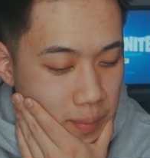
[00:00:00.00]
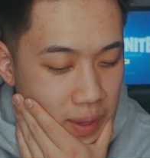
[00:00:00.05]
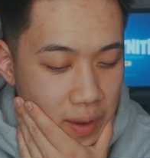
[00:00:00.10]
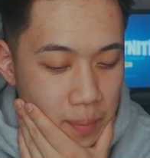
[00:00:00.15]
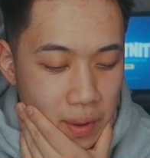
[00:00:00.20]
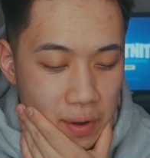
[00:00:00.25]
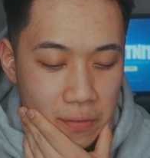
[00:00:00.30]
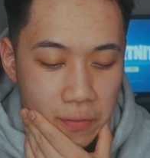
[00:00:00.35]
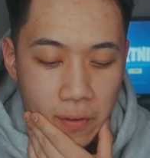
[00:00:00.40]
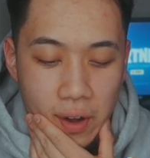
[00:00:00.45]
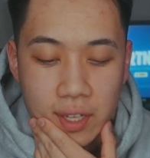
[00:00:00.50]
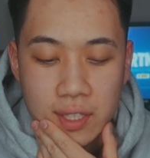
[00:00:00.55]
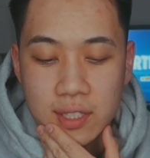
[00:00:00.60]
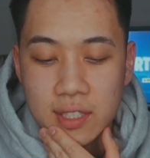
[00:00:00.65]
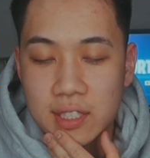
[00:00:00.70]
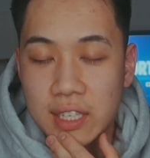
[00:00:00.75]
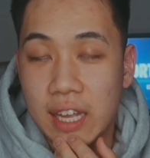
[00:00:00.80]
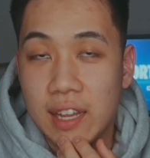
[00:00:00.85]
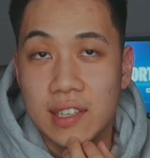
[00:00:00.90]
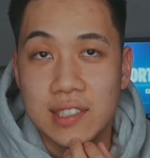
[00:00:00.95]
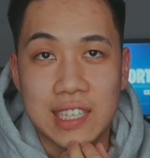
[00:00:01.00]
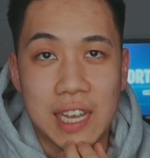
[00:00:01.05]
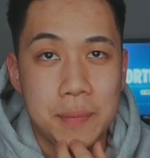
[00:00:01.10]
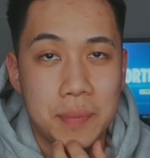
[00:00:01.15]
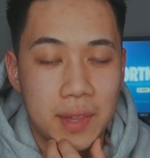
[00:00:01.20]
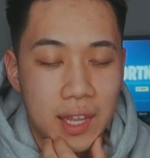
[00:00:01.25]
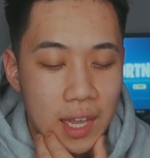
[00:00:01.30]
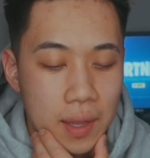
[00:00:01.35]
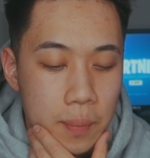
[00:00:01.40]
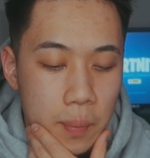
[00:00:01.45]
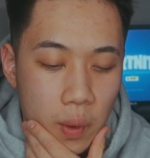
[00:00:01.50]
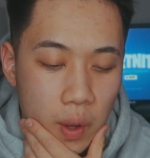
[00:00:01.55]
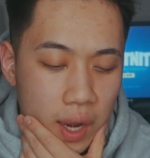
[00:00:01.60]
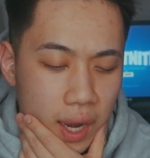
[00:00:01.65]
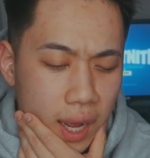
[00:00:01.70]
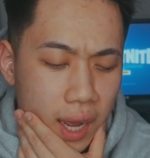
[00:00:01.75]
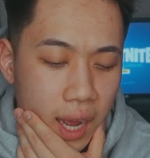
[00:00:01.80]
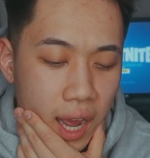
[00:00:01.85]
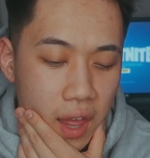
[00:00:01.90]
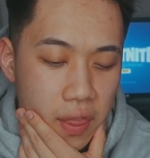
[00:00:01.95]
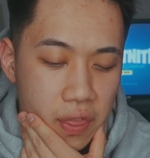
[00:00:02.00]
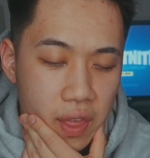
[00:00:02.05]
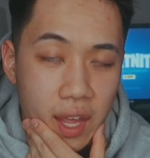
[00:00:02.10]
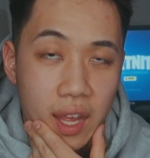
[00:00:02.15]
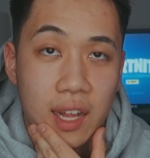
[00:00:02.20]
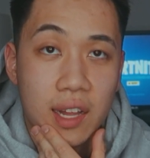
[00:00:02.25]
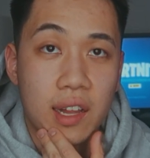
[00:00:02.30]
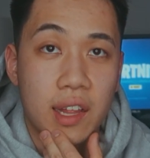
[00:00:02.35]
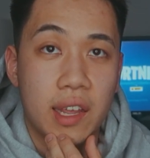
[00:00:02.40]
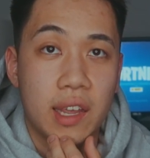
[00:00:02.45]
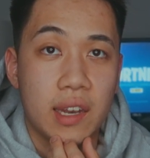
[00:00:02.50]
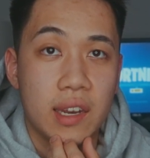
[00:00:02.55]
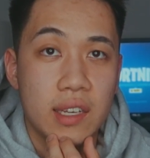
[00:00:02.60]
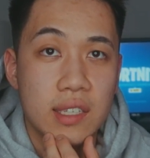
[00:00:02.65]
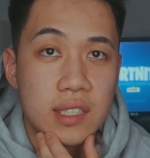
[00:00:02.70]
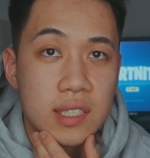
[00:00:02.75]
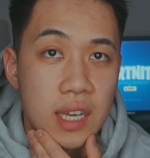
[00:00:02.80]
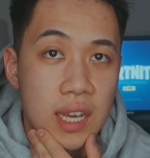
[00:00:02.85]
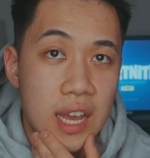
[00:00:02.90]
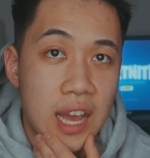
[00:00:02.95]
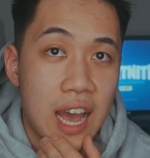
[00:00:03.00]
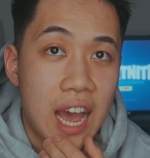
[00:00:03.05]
Many of my friends say the same thing, but uh, I think cleanliness,